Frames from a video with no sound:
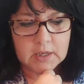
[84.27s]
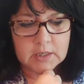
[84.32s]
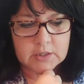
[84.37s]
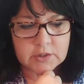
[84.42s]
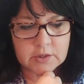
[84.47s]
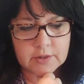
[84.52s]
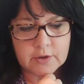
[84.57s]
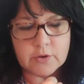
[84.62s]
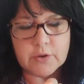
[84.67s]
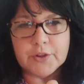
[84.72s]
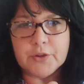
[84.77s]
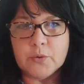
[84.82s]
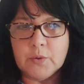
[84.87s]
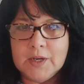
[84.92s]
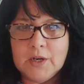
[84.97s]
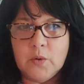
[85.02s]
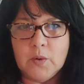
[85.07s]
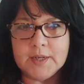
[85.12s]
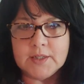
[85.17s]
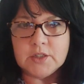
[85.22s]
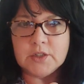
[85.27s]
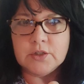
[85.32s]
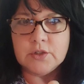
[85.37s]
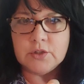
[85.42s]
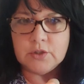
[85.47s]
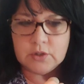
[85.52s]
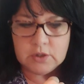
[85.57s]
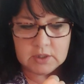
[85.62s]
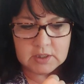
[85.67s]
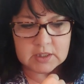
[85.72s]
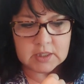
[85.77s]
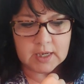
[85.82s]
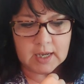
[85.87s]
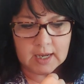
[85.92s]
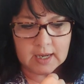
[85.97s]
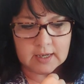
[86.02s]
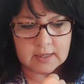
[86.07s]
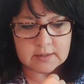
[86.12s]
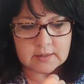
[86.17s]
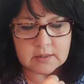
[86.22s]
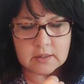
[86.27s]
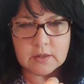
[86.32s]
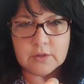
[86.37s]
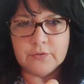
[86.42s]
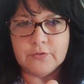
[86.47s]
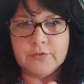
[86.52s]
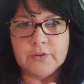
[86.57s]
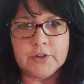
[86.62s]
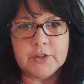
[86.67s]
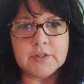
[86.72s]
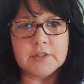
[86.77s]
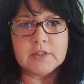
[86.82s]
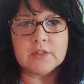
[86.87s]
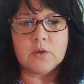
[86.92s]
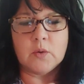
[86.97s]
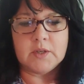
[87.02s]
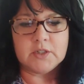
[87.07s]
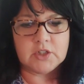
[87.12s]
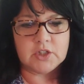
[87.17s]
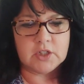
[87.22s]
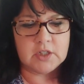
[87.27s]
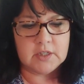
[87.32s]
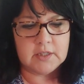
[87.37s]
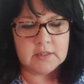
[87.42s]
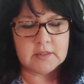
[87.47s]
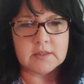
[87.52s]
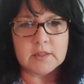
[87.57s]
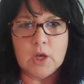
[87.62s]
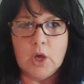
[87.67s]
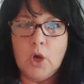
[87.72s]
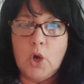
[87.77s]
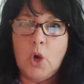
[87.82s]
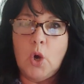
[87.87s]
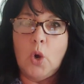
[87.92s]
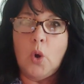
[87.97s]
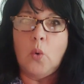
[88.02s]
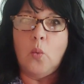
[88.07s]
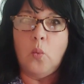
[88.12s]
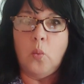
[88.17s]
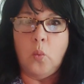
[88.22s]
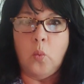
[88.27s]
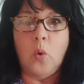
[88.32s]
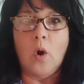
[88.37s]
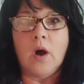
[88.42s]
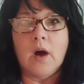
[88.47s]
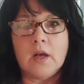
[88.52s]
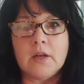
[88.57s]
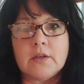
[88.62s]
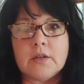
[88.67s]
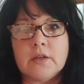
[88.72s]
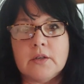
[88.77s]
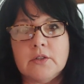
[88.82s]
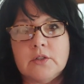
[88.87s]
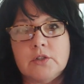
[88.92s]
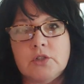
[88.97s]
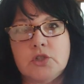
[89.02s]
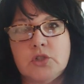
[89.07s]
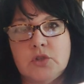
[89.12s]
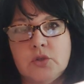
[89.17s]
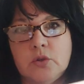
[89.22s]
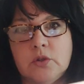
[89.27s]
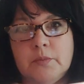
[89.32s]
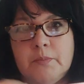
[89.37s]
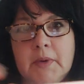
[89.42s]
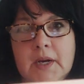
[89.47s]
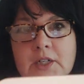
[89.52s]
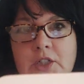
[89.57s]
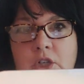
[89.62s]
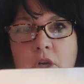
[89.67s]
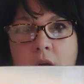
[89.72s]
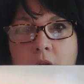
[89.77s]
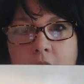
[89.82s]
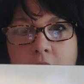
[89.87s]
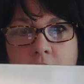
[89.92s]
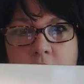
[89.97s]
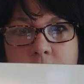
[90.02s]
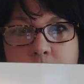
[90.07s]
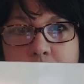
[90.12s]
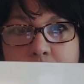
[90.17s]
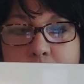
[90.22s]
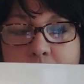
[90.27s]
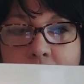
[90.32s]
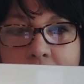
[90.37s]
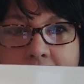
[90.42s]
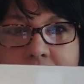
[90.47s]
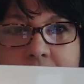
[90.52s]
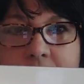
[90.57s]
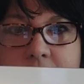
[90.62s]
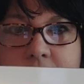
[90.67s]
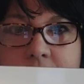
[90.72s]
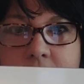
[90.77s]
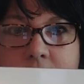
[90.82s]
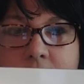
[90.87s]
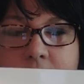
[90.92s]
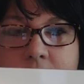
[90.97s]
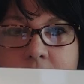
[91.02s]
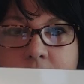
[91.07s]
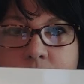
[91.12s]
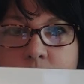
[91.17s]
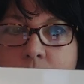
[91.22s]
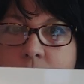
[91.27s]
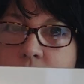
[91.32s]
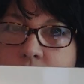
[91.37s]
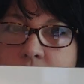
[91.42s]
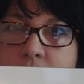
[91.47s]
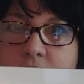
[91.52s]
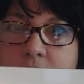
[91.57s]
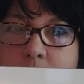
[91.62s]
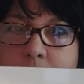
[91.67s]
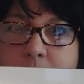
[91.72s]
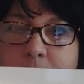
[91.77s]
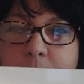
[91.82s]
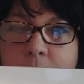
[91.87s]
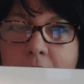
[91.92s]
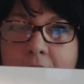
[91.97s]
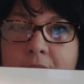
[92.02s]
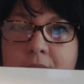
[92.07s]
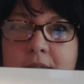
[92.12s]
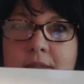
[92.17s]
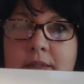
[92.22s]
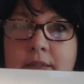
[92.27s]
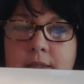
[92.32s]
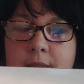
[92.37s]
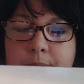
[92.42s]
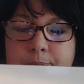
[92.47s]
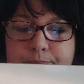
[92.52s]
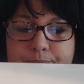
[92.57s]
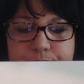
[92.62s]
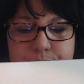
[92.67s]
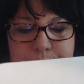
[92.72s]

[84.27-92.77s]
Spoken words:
So there are 3 questions you need to ask. The first question is, what should my child be practicing? What should she be practicing?